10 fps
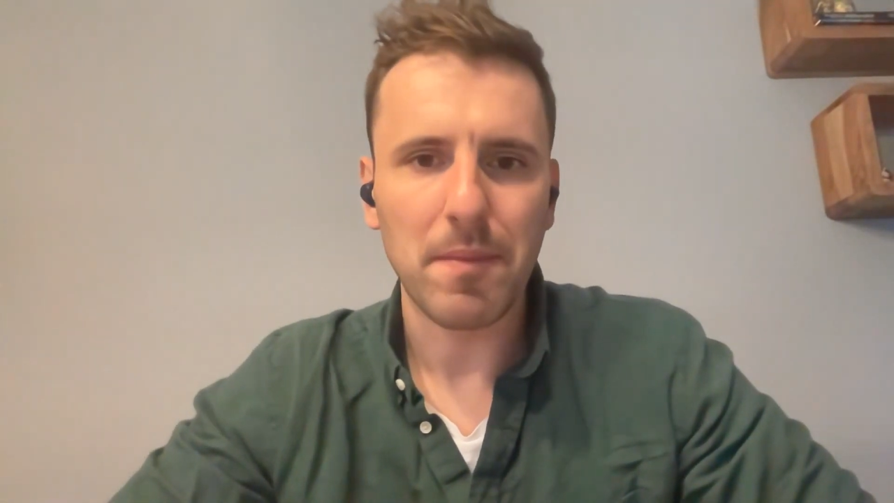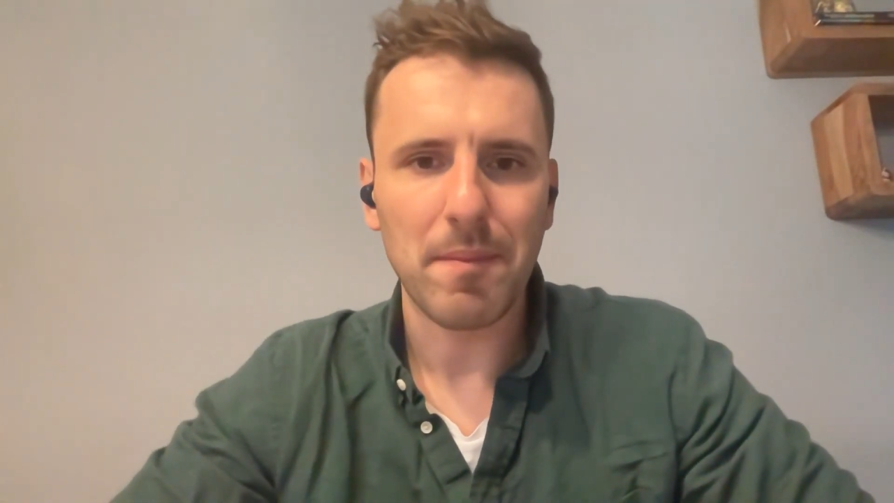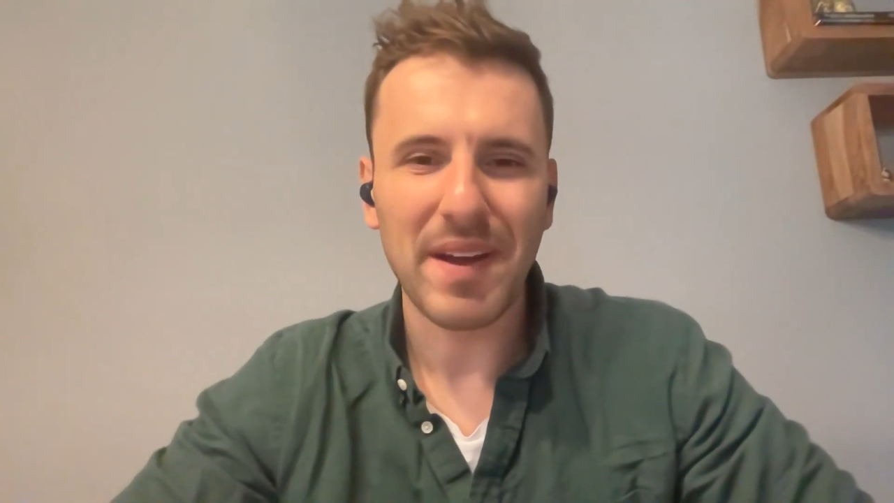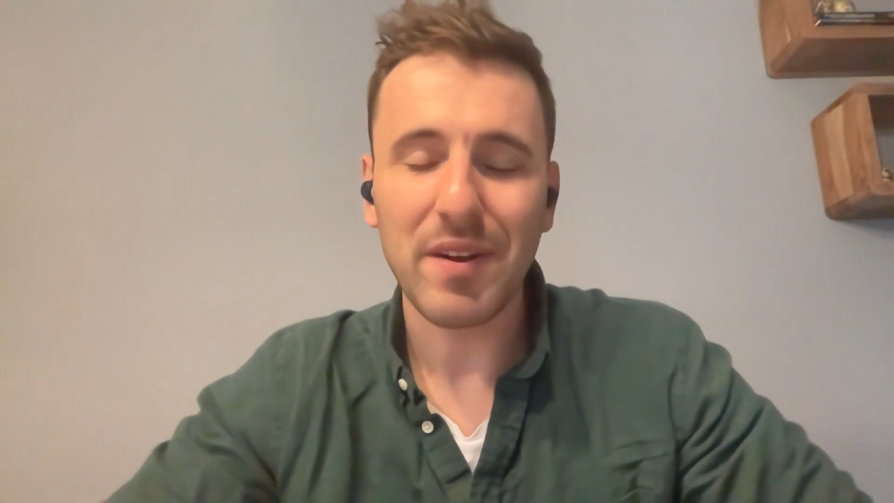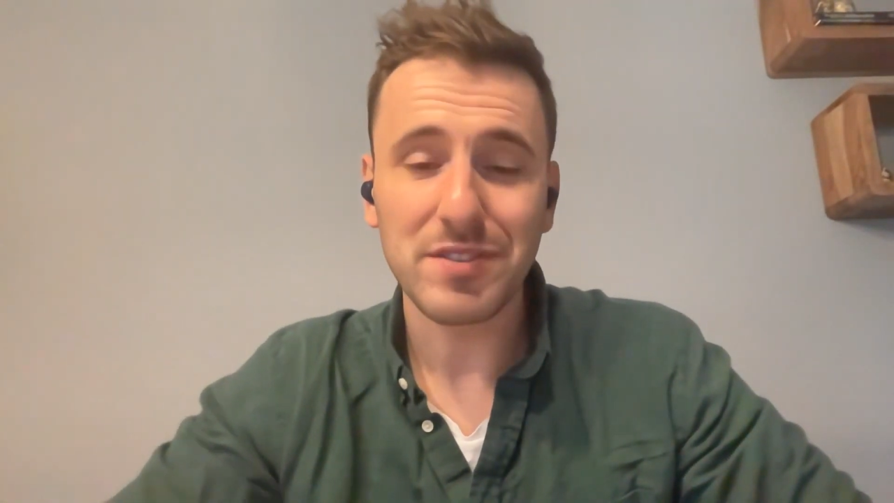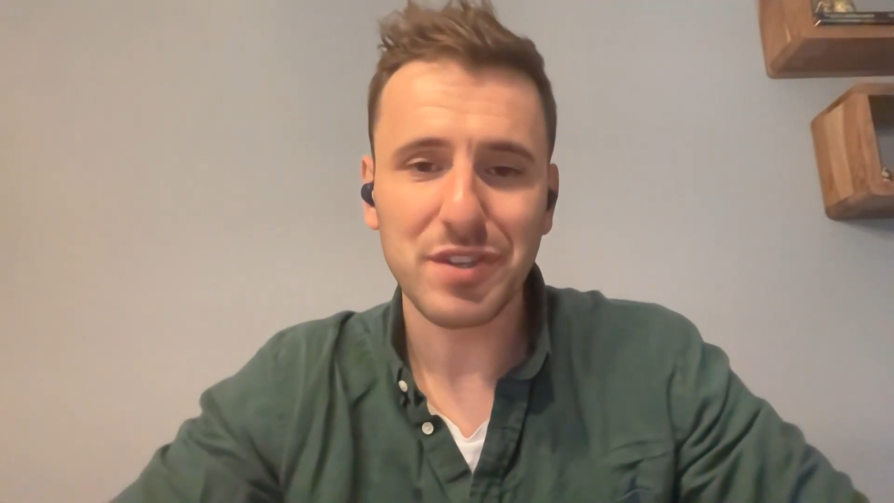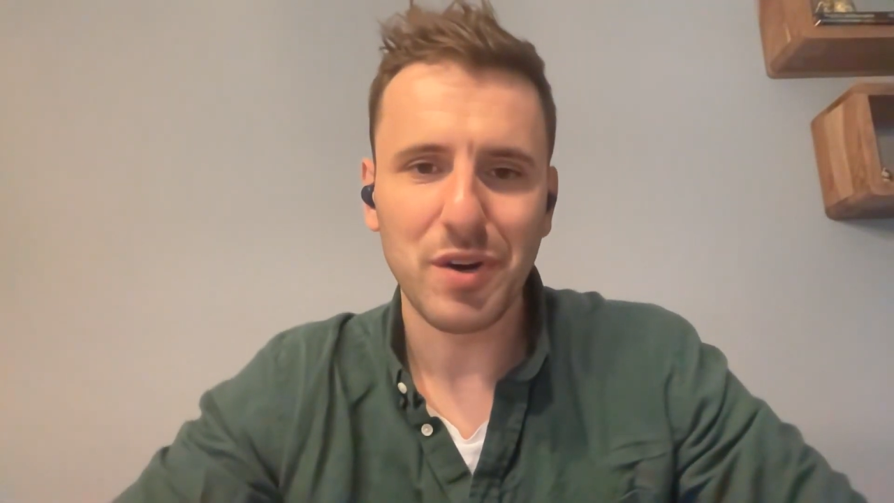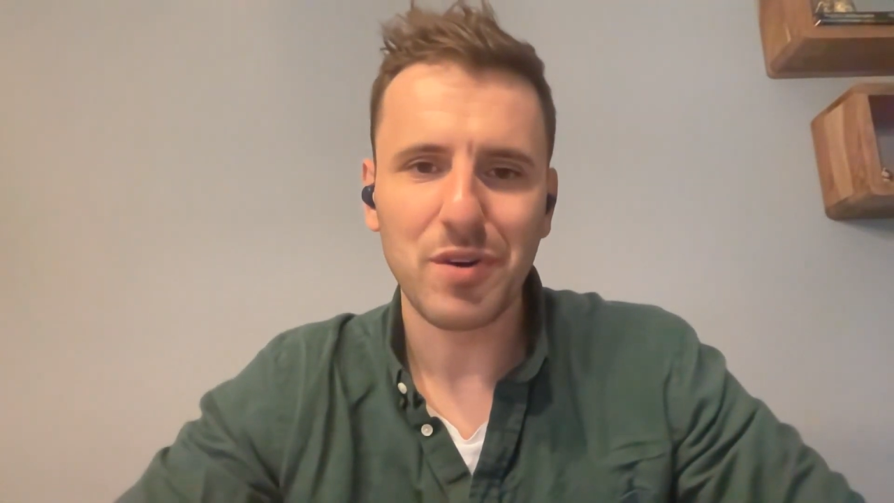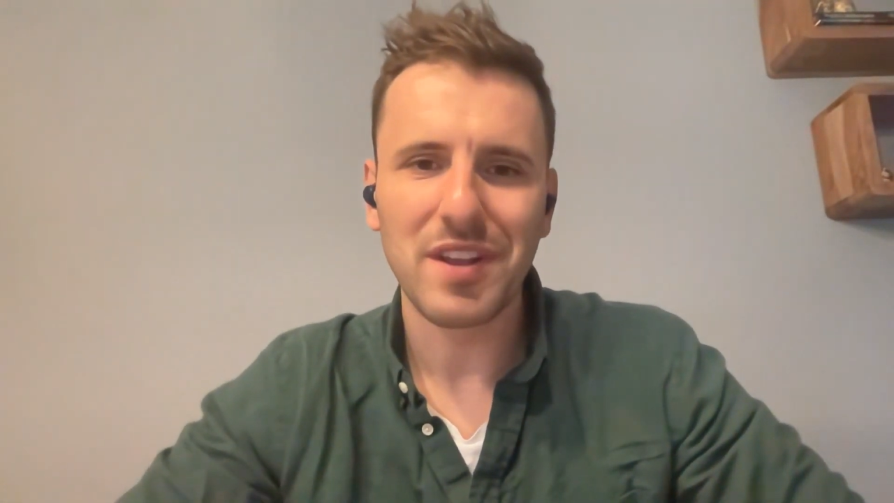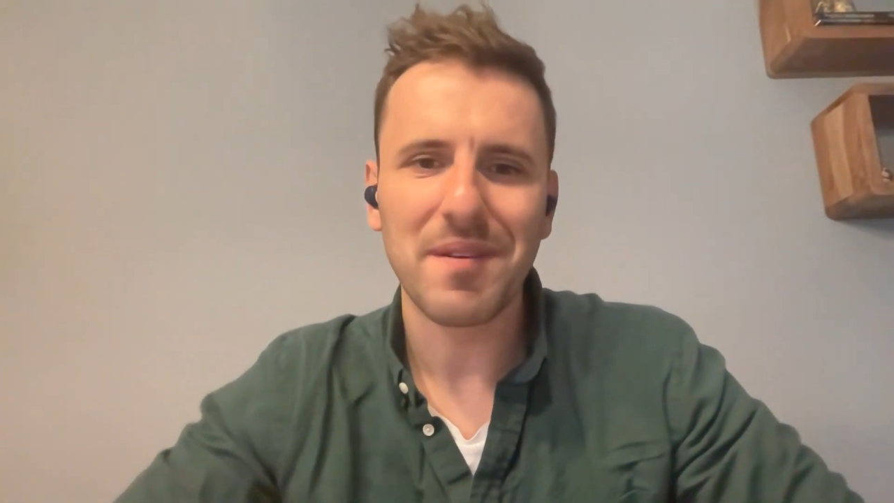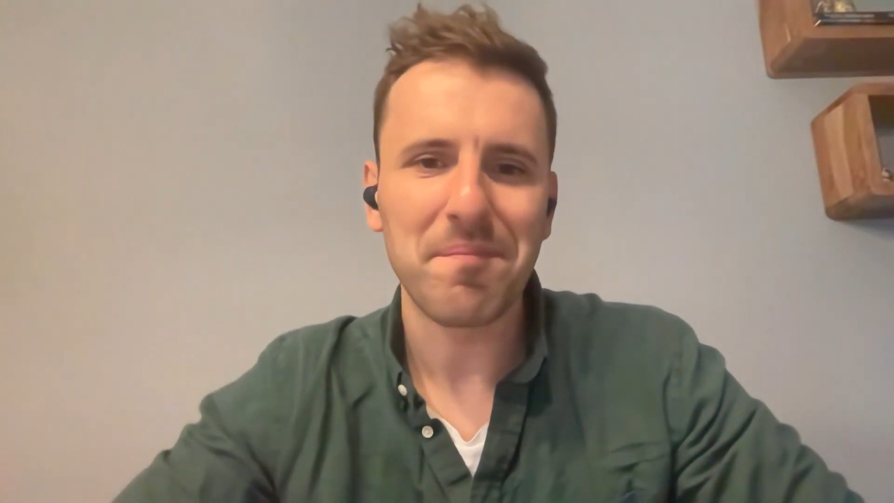But also, the